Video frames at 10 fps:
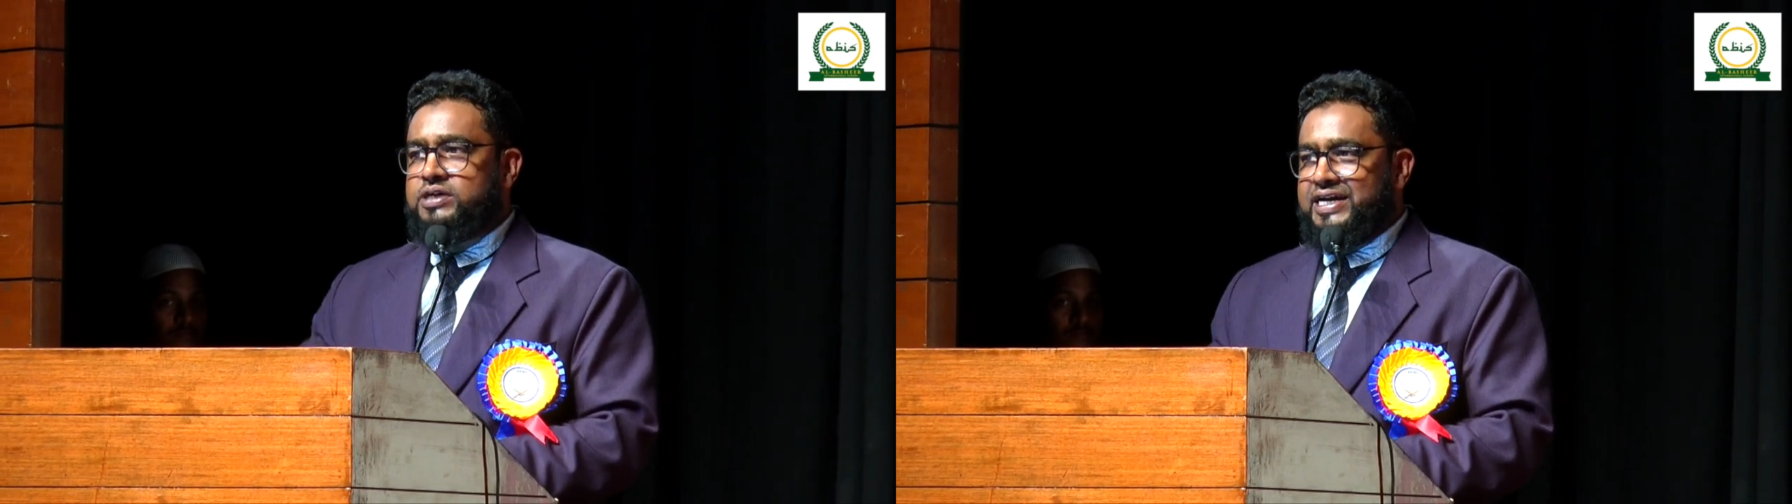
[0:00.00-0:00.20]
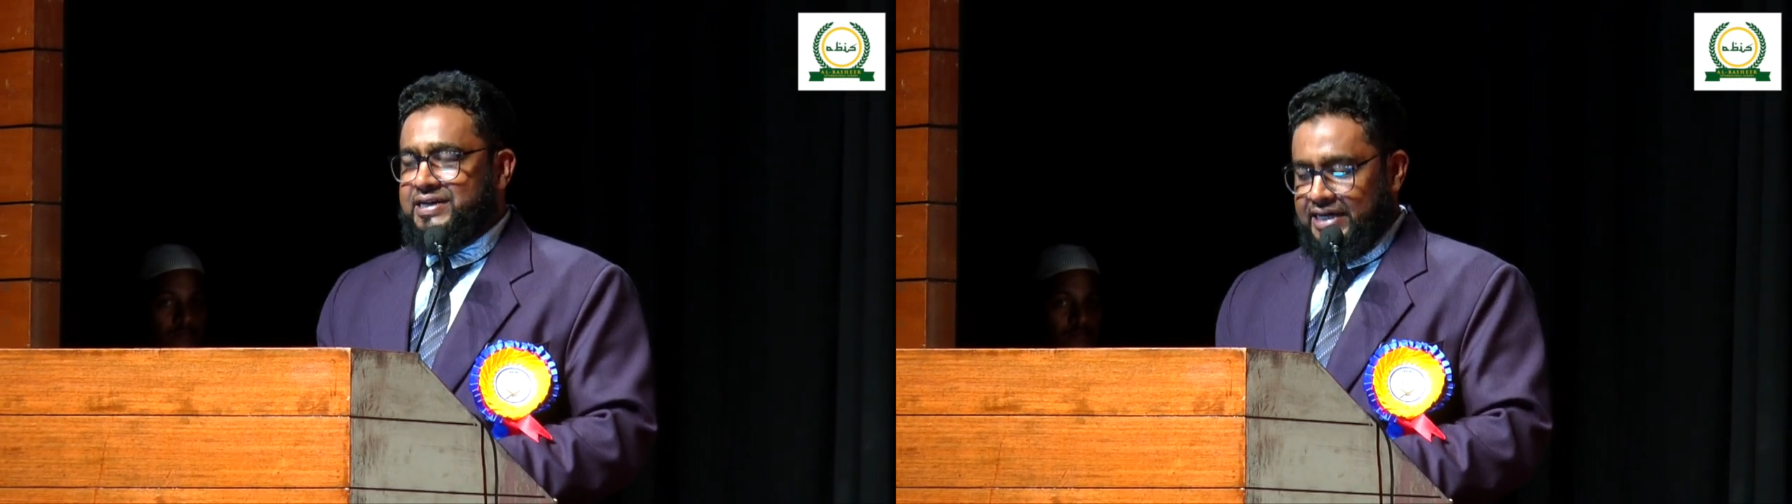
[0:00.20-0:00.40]

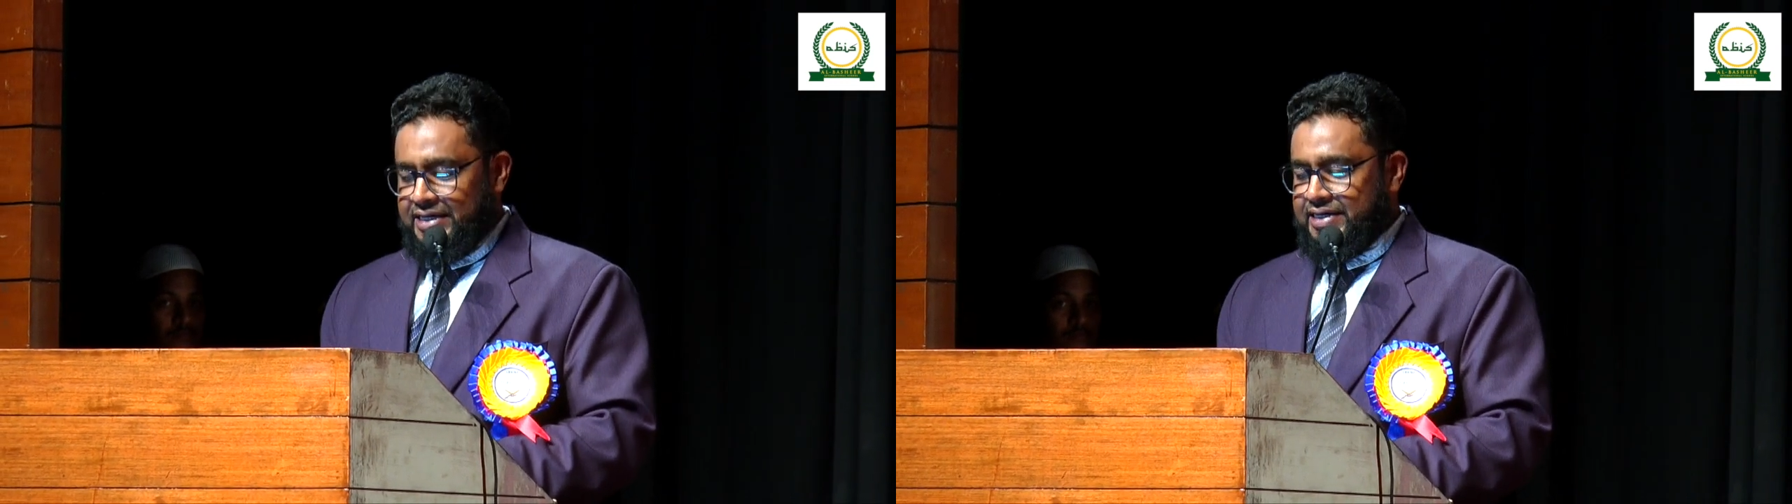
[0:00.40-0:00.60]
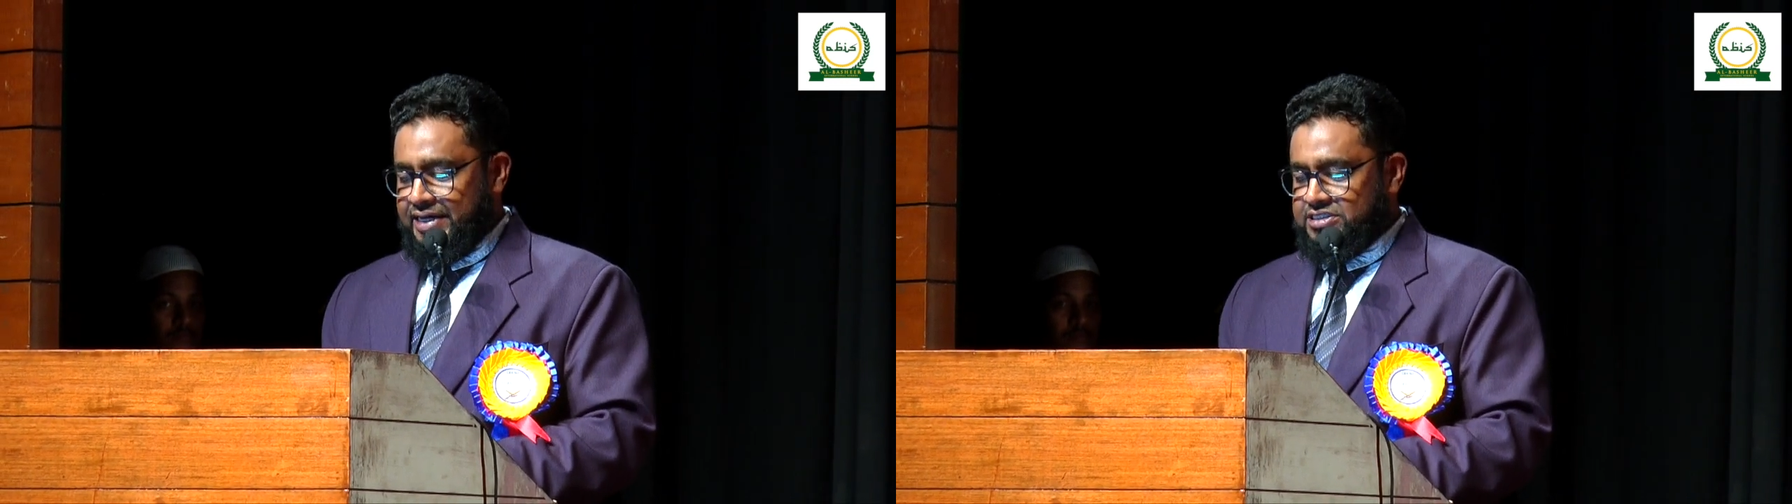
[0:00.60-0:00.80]
grade
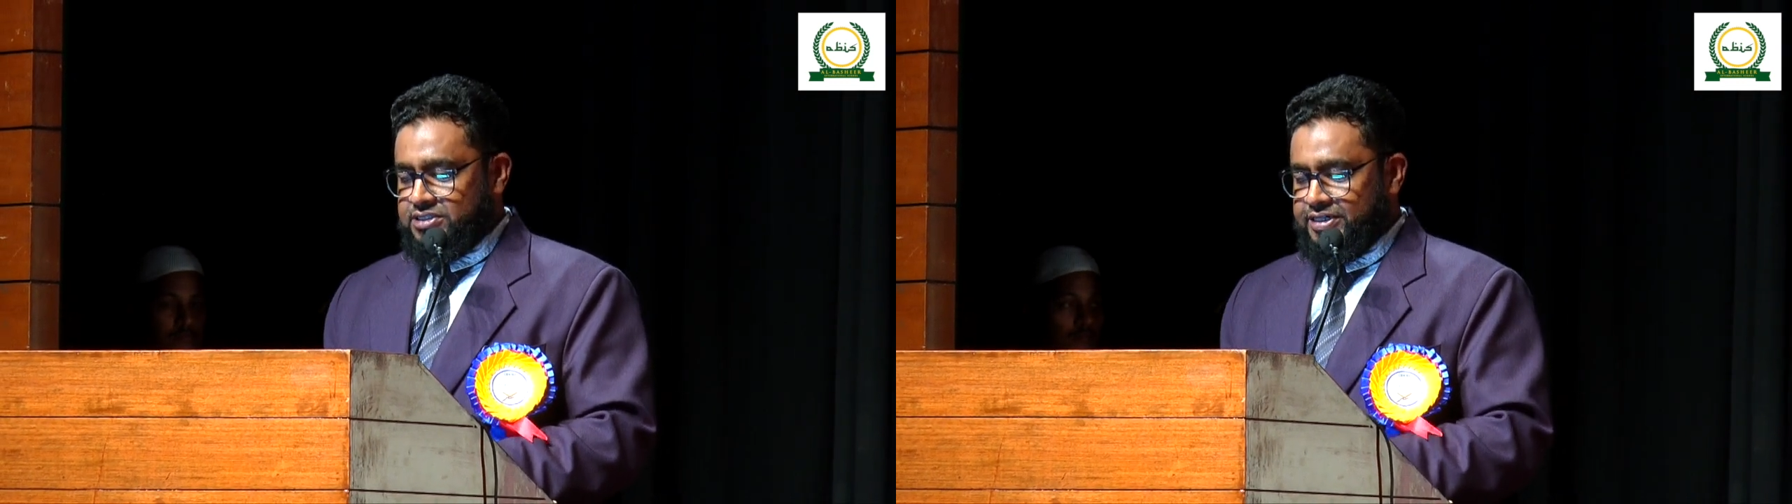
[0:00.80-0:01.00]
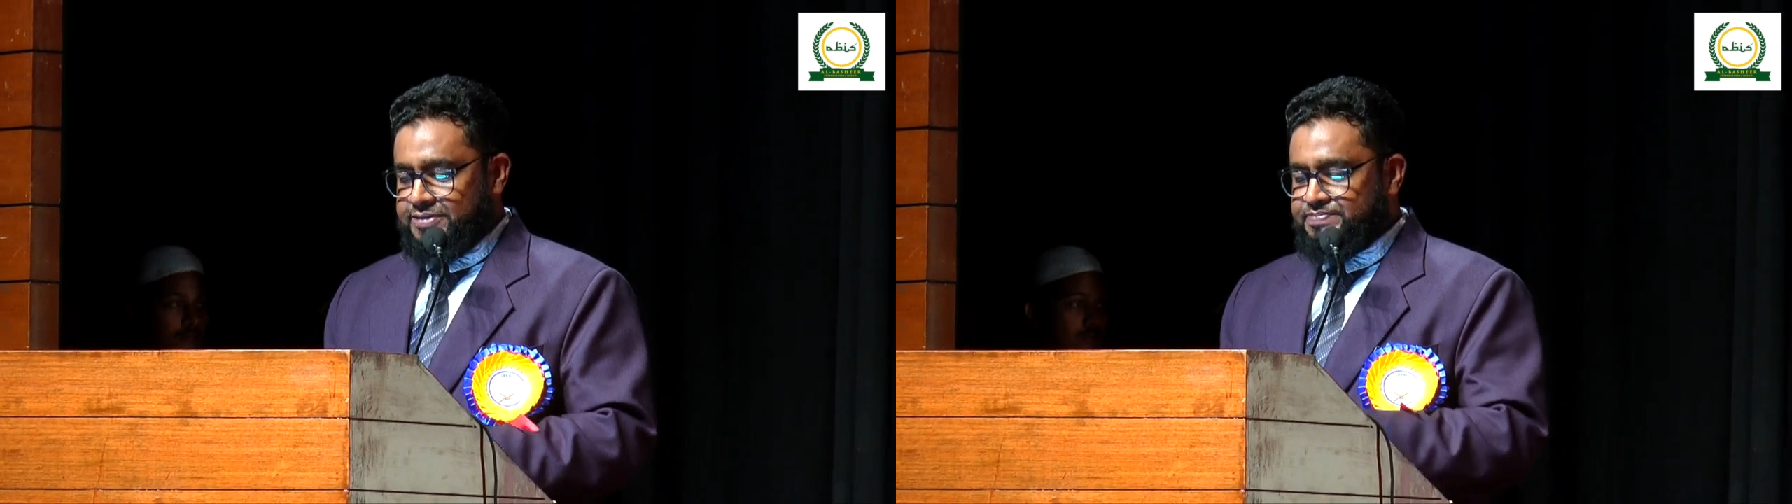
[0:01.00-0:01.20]
9
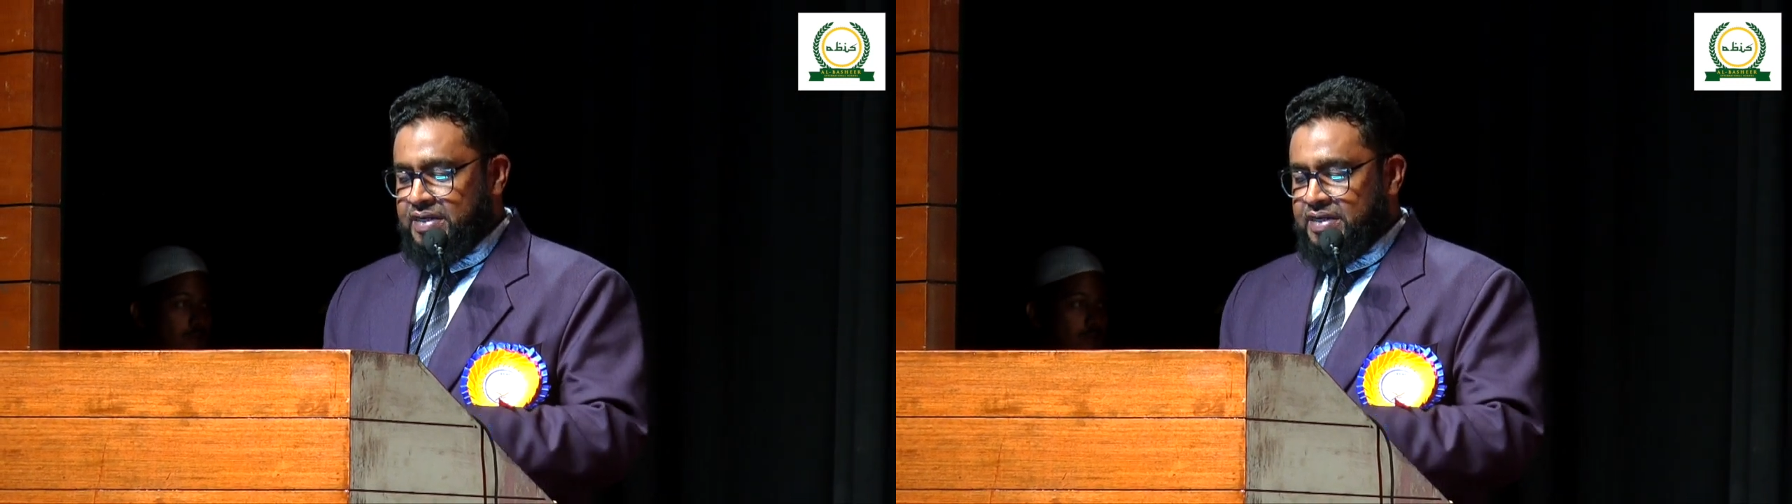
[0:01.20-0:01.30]
next year.